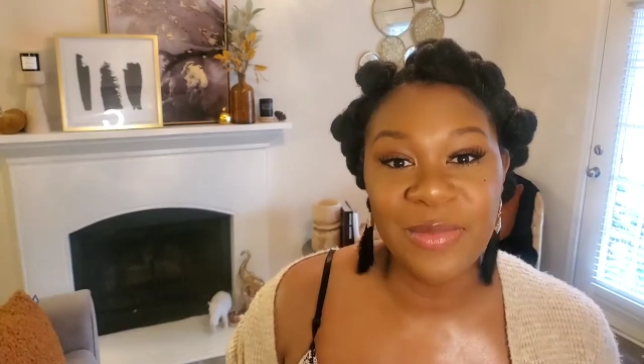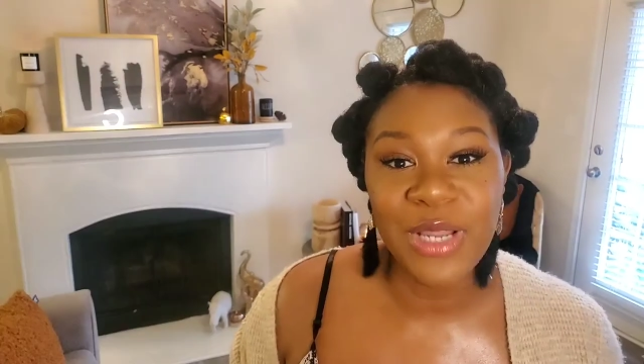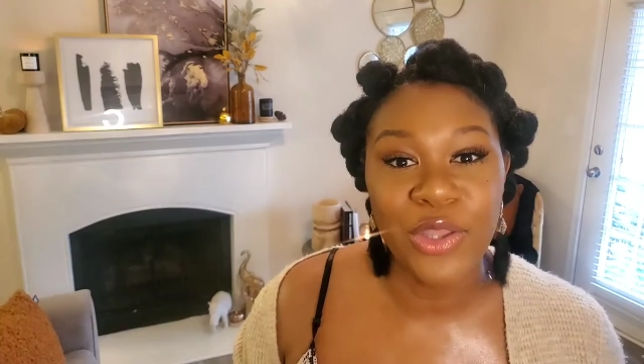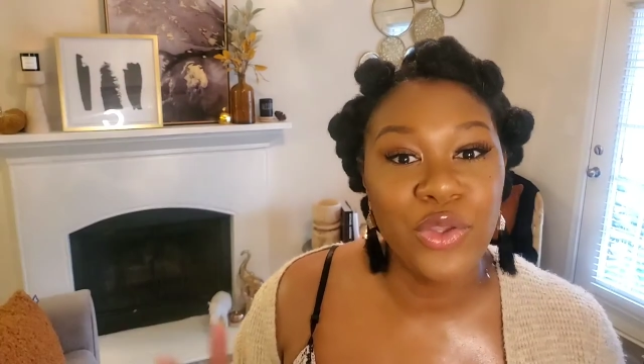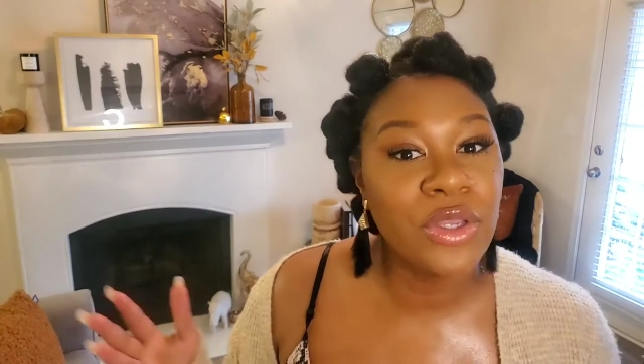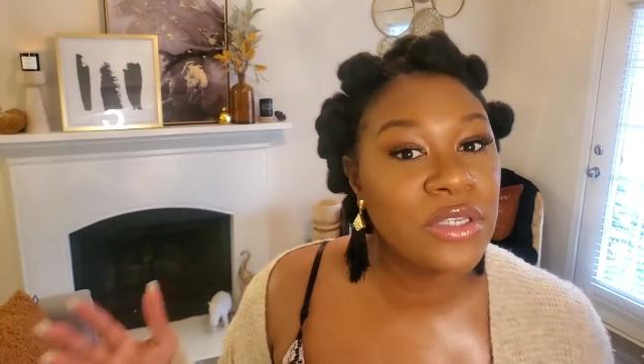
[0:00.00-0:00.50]
Uh, now
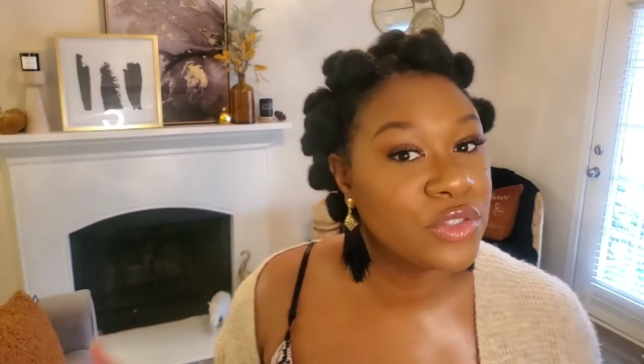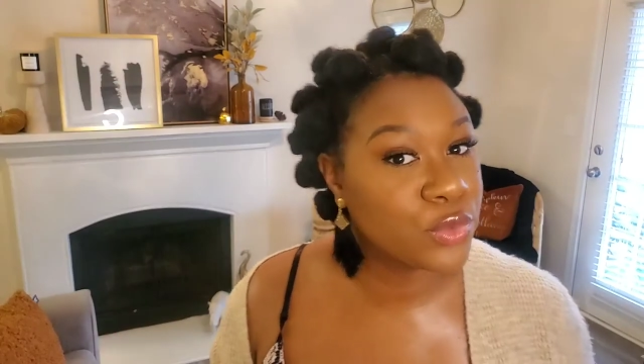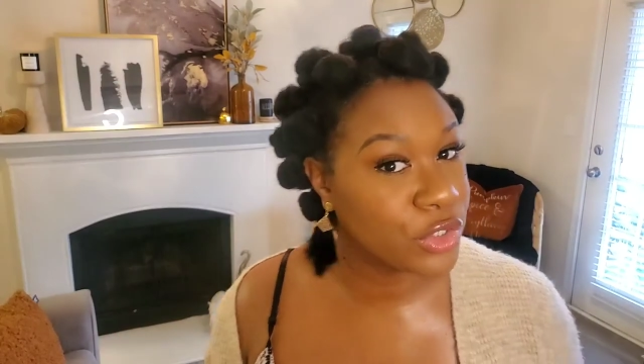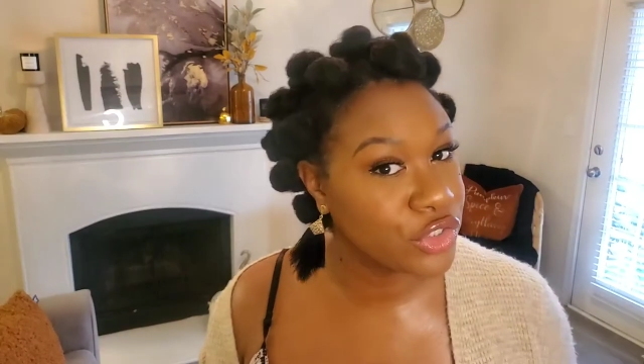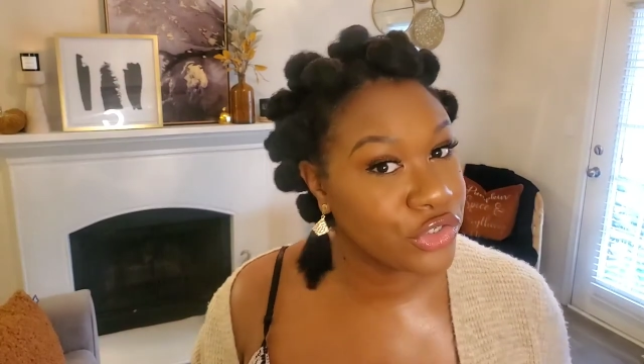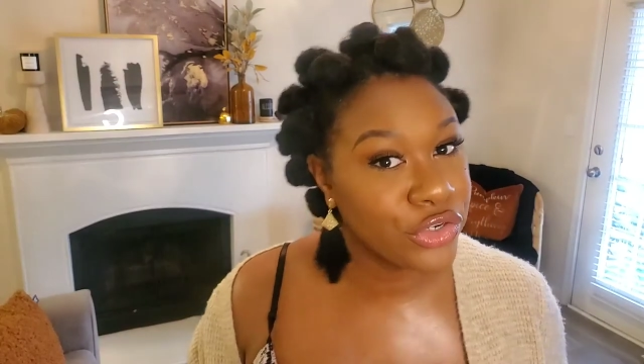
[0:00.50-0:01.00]
you can
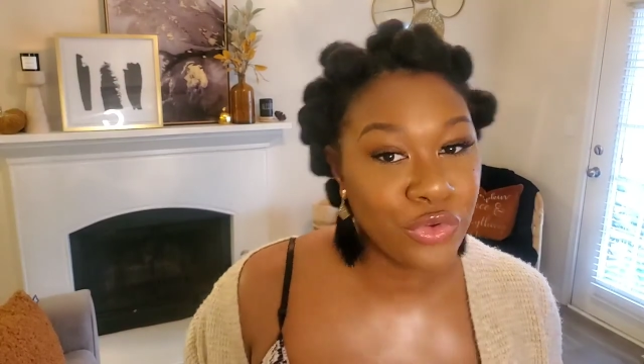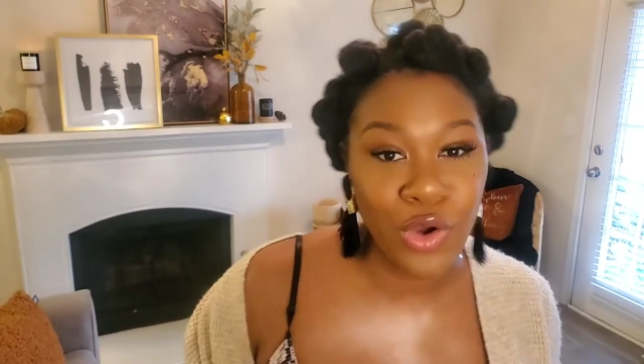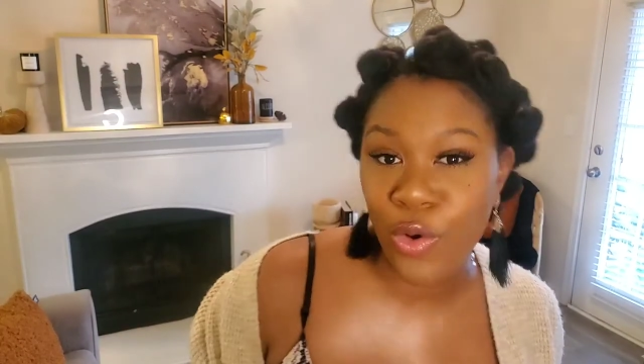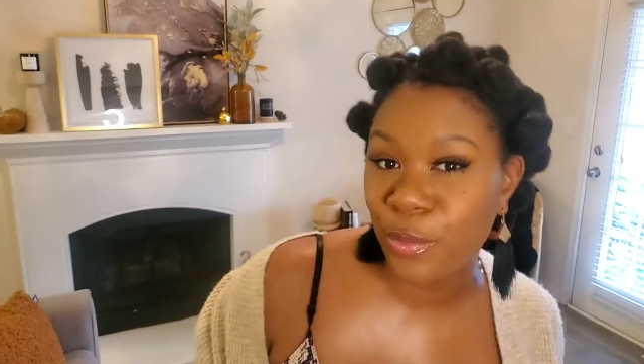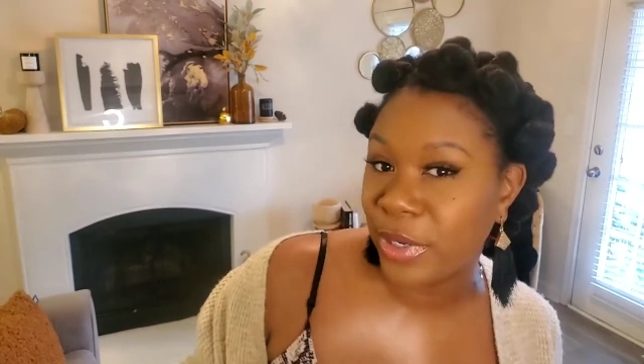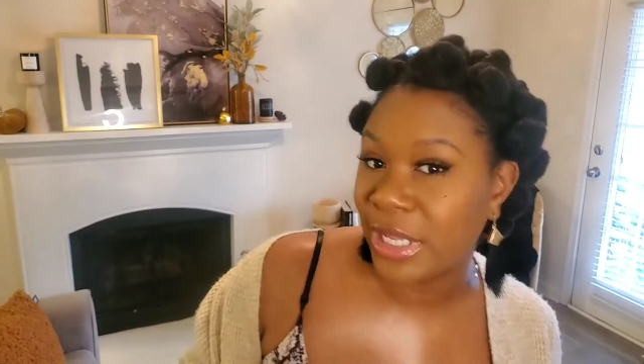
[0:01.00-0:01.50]
switch your
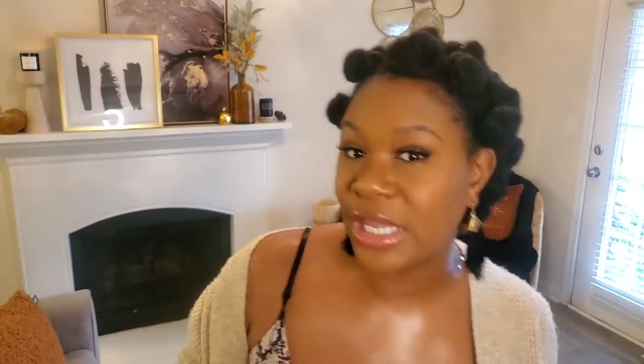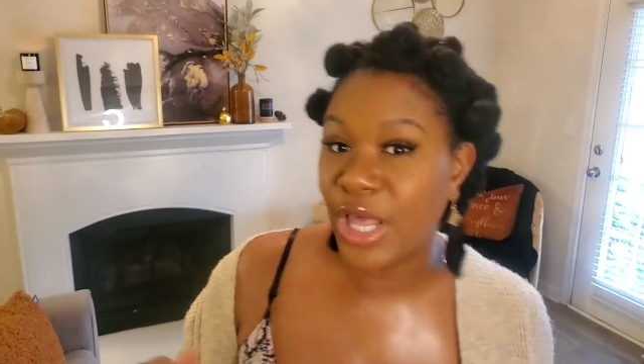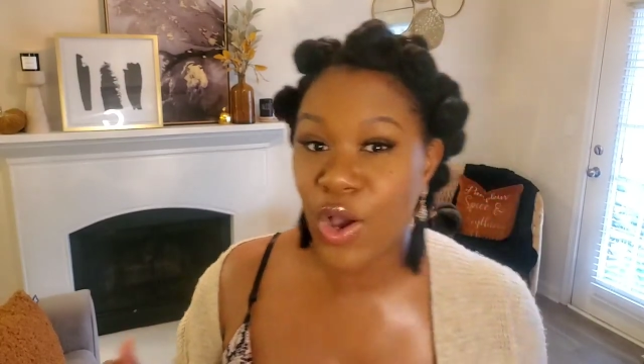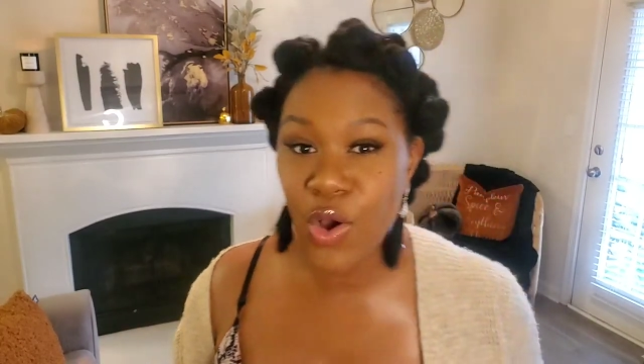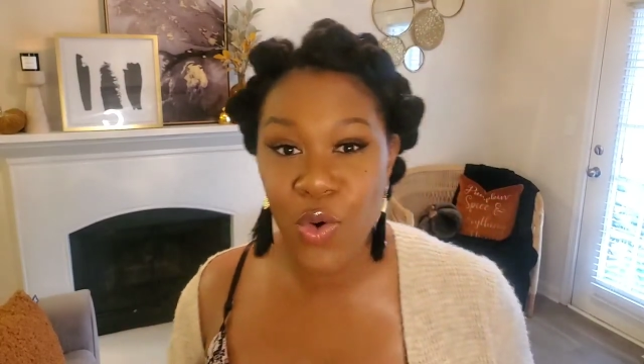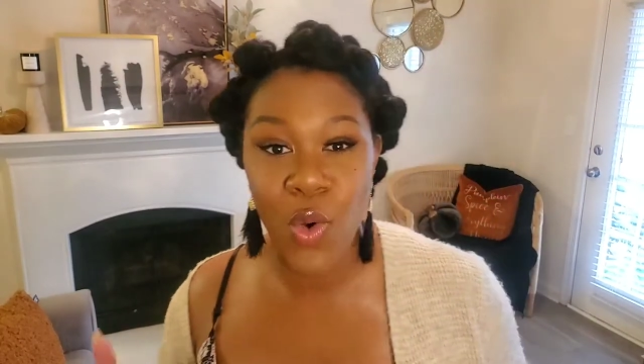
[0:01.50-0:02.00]
throw
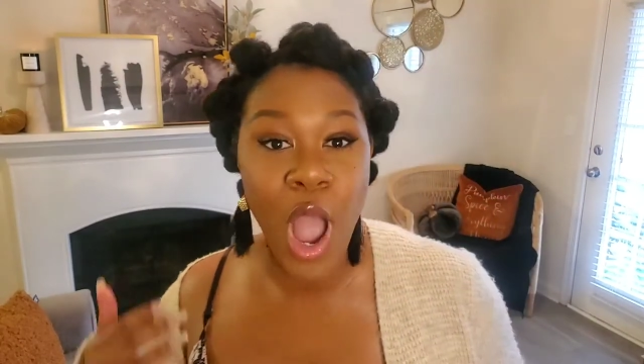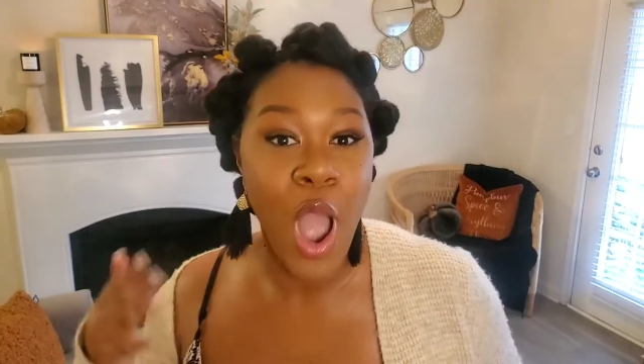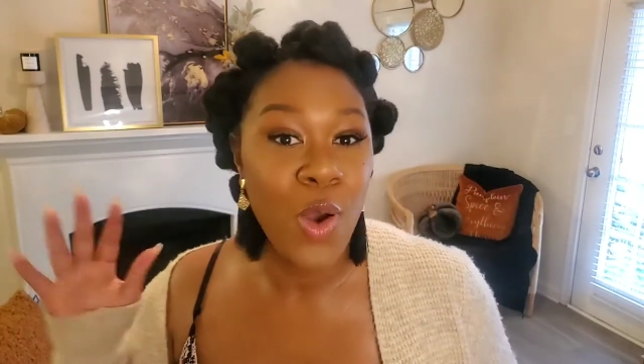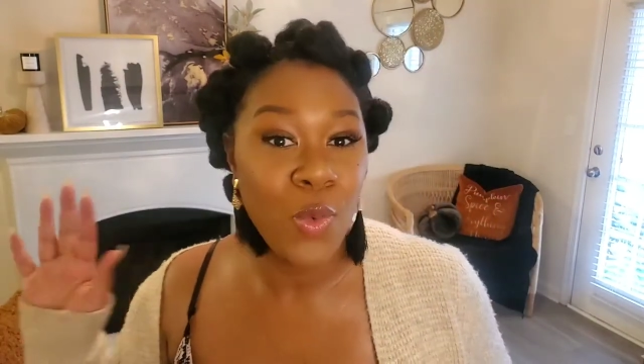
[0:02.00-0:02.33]
pillow,